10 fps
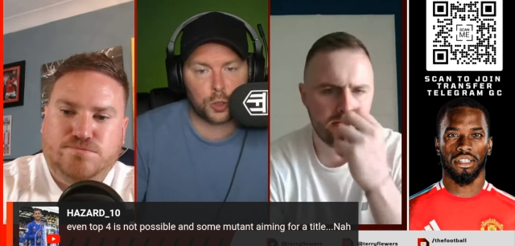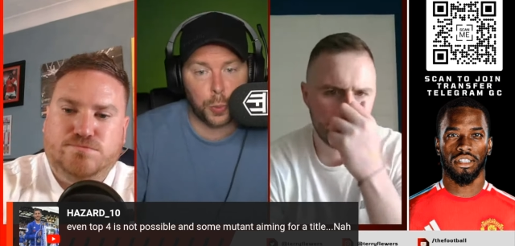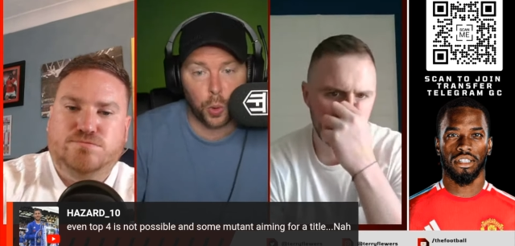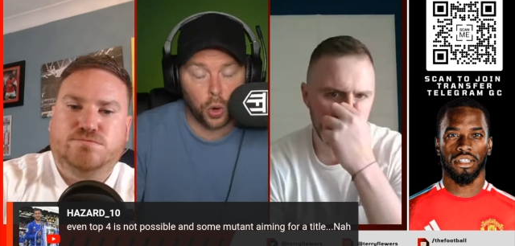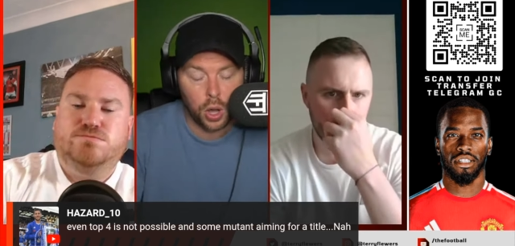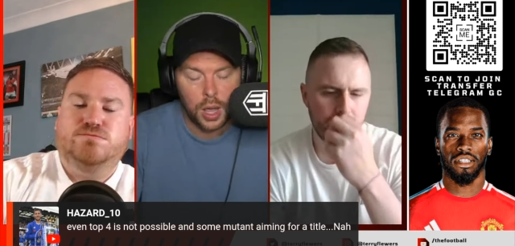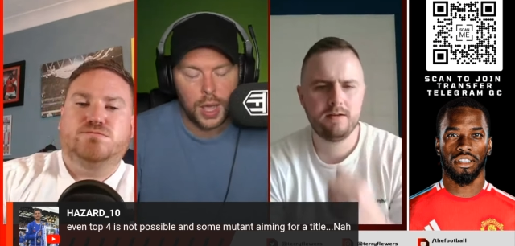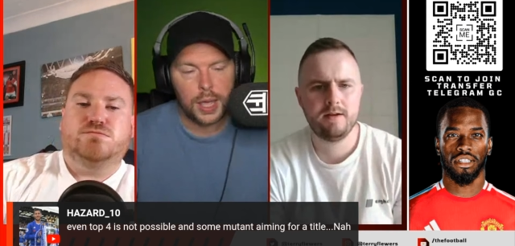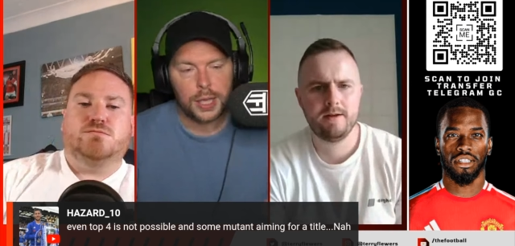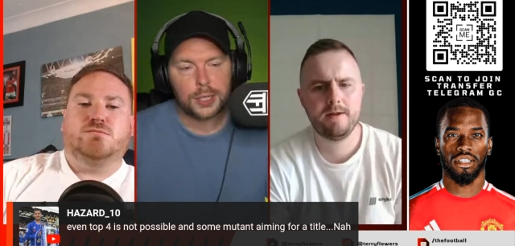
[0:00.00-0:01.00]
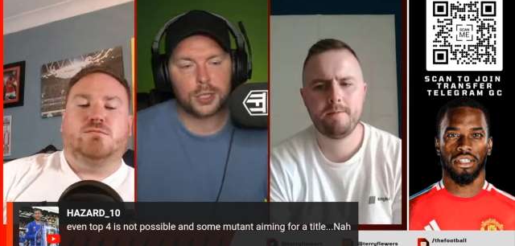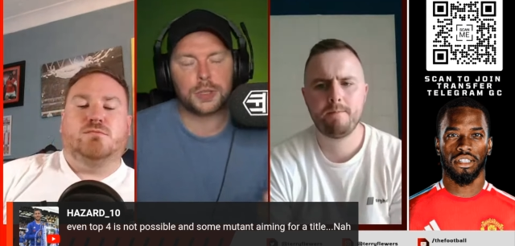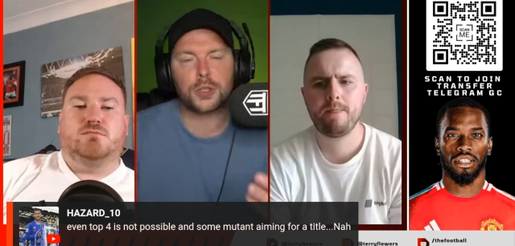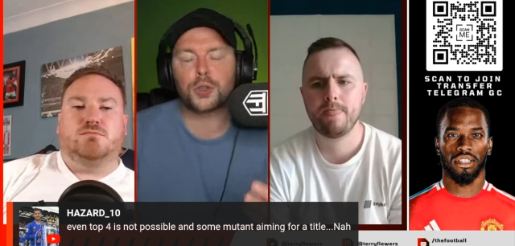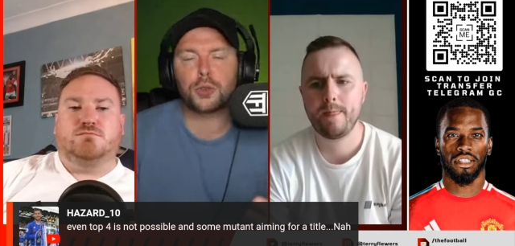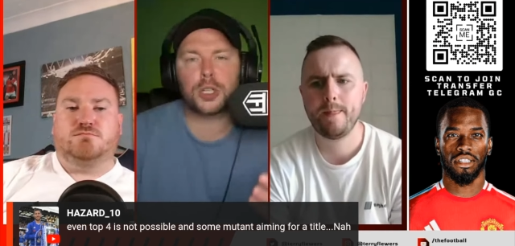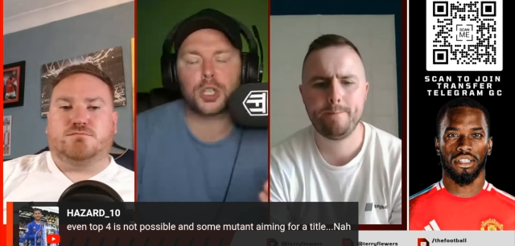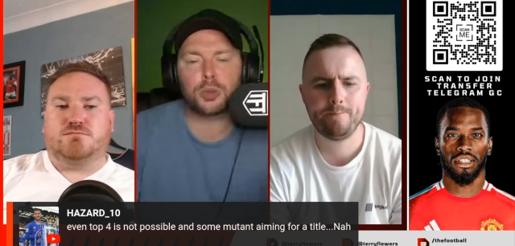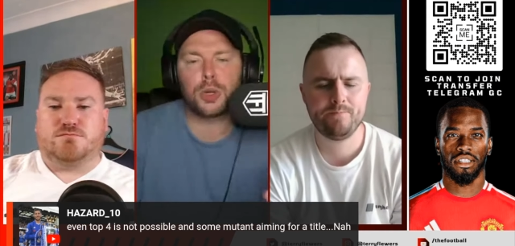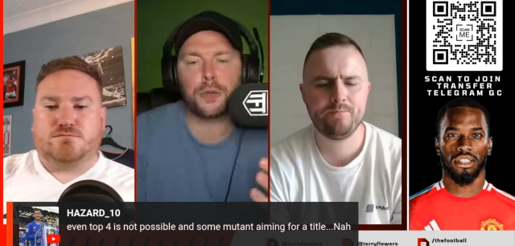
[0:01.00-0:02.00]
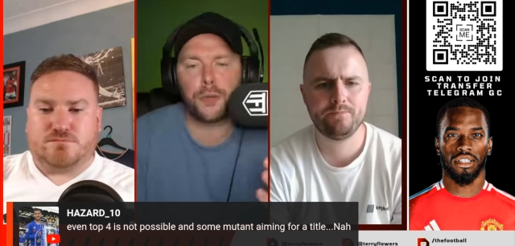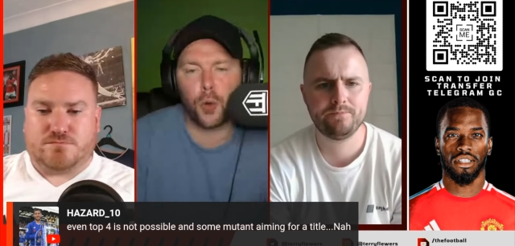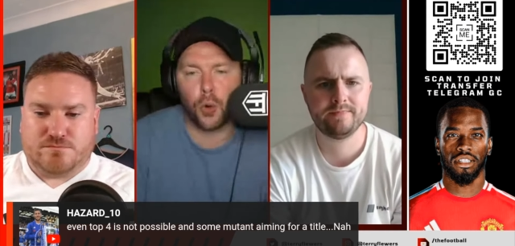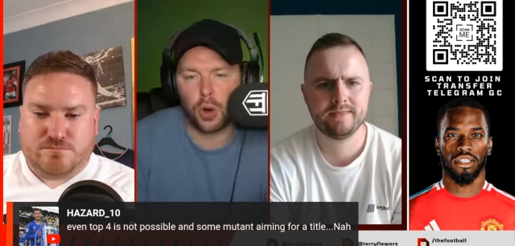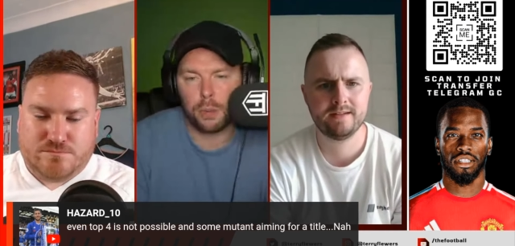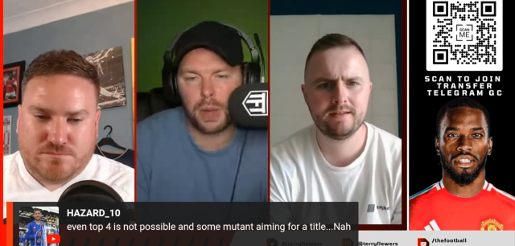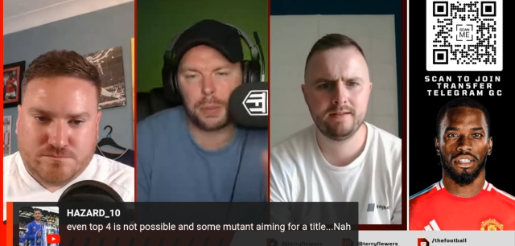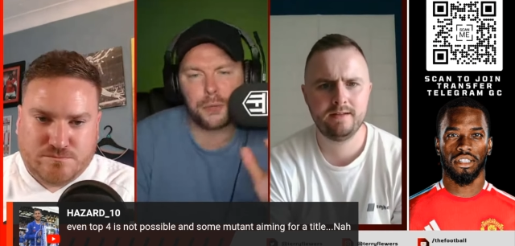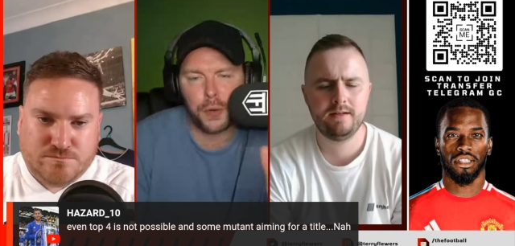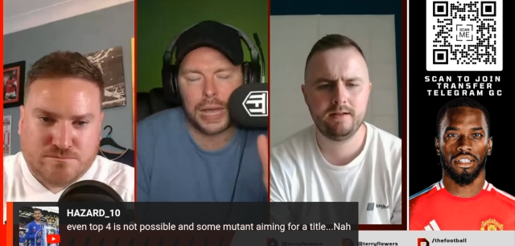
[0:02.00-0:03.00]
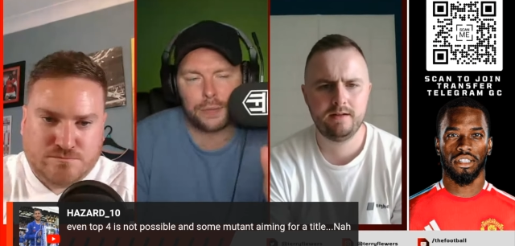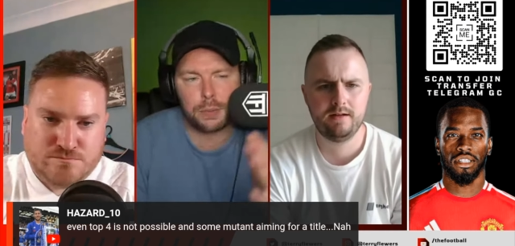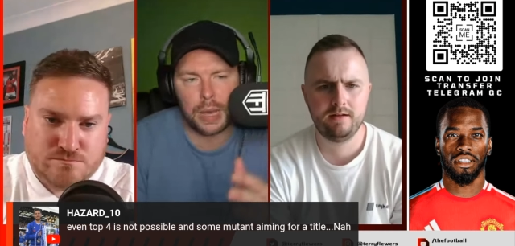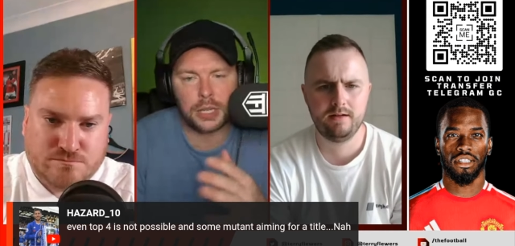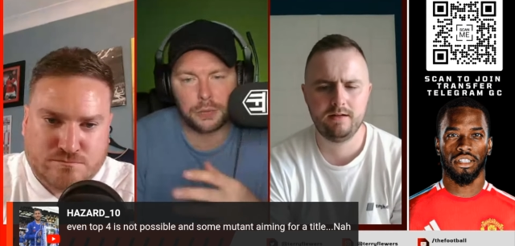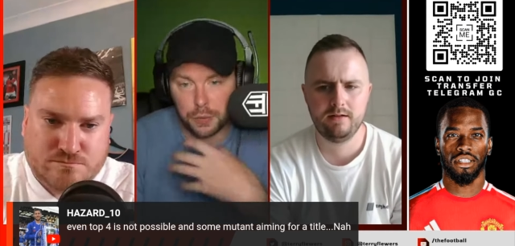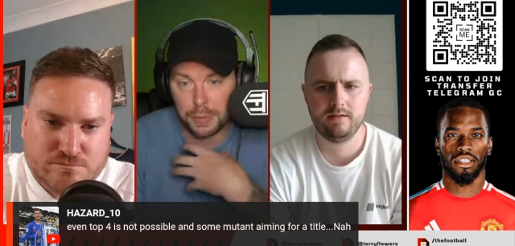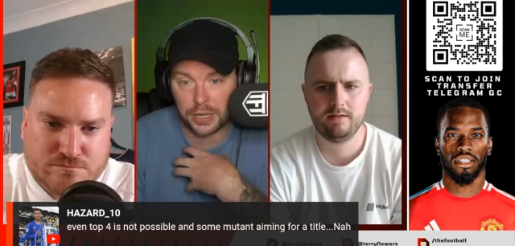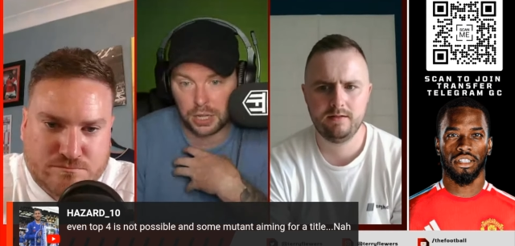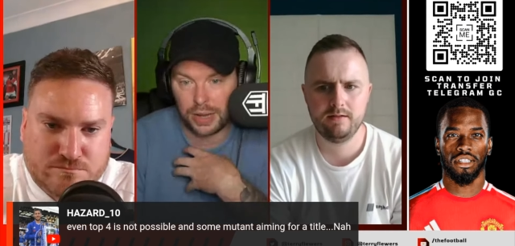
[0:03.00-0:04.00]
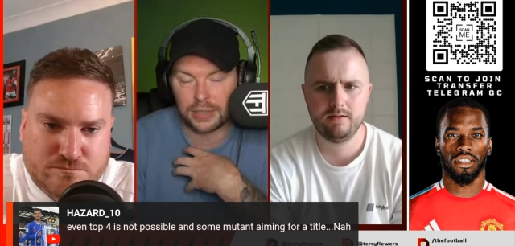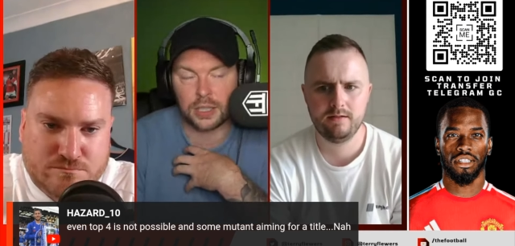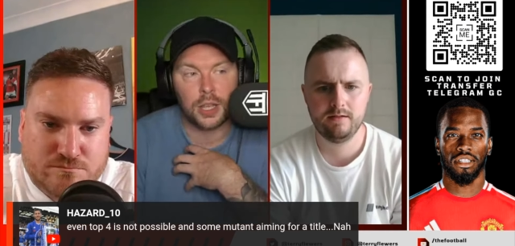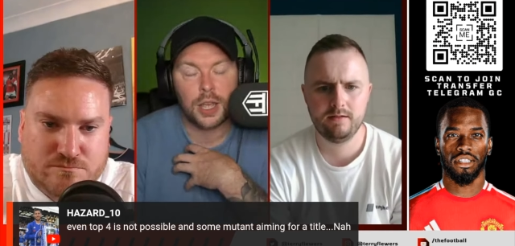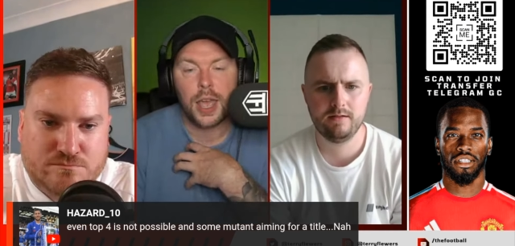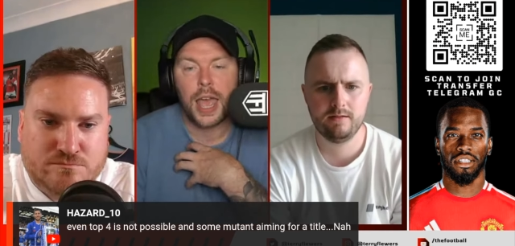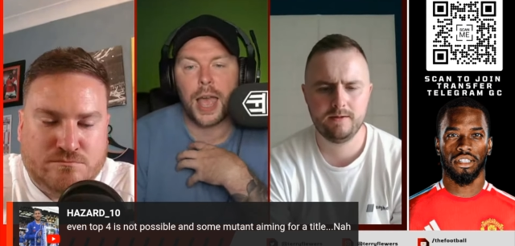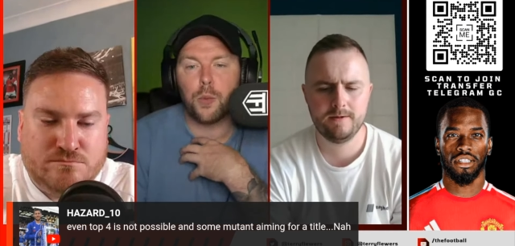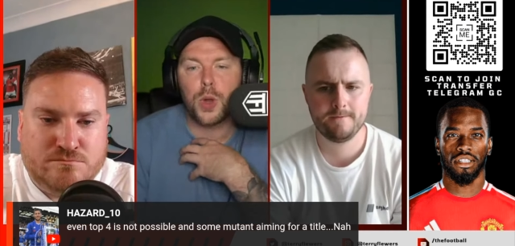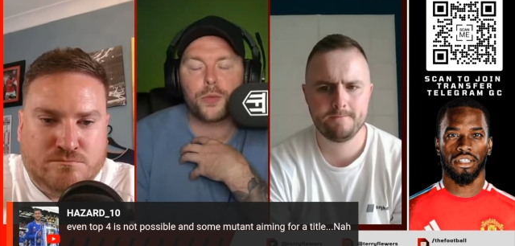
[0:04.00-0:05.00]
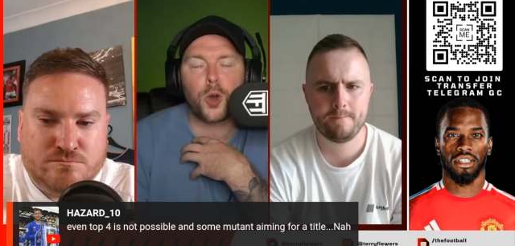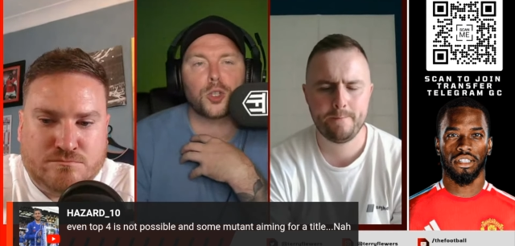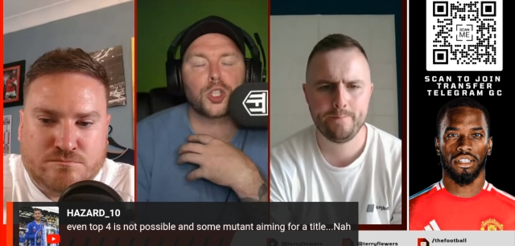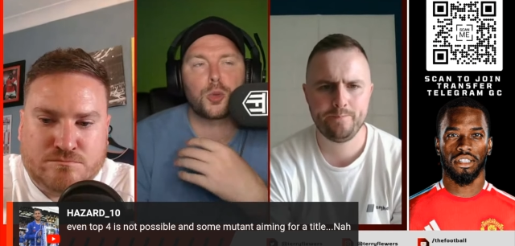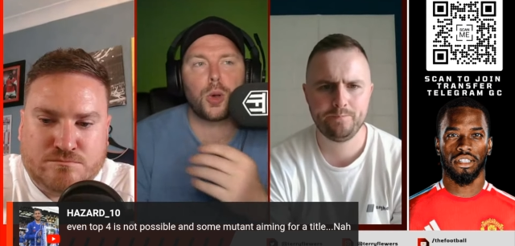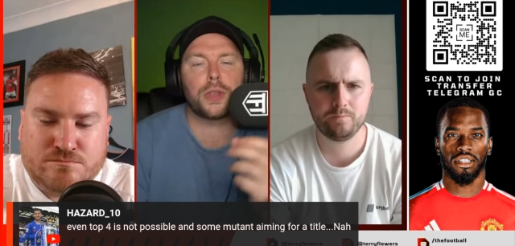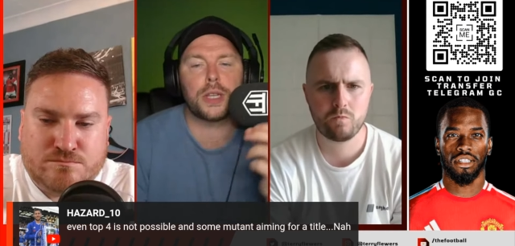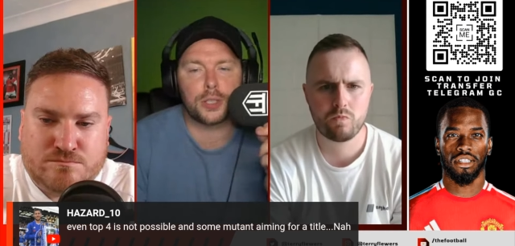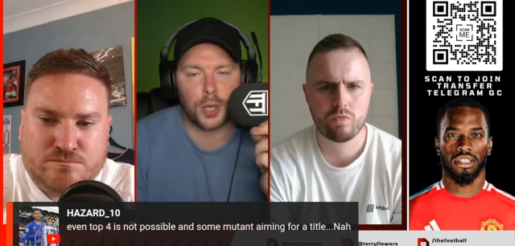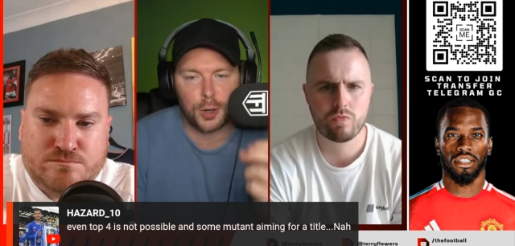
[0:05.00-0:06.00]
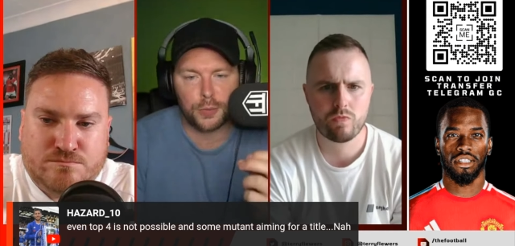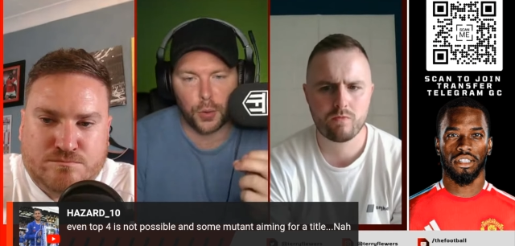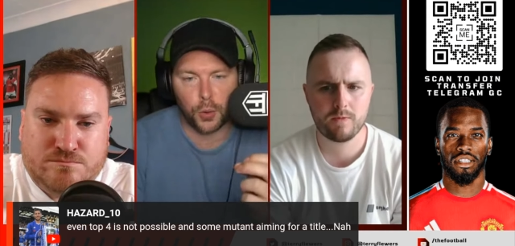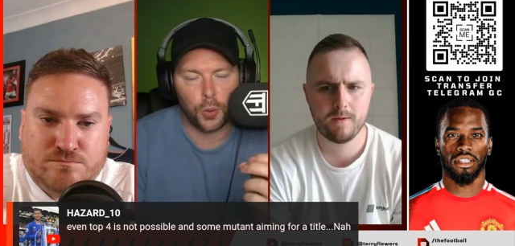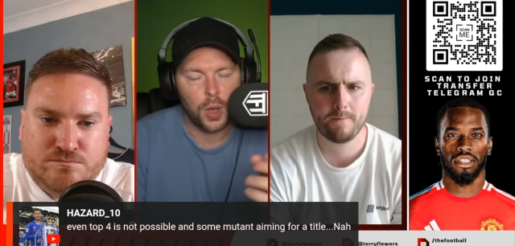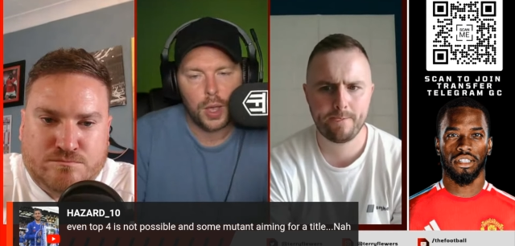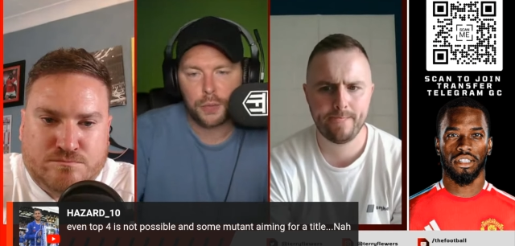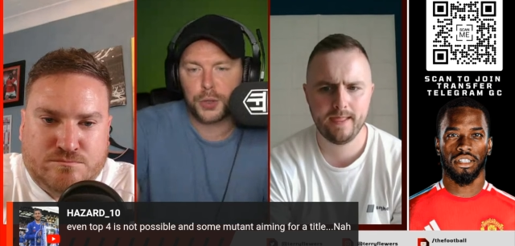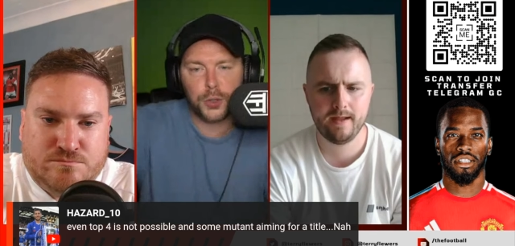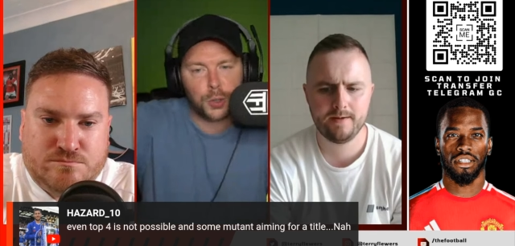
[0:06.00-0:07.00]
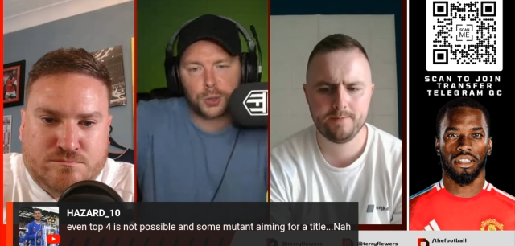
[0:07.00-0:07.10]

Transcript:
Speaker 1: poor. So there's there's three or four, maybe five at Man for Man United, and we've got a squad that needs an overhaul. For you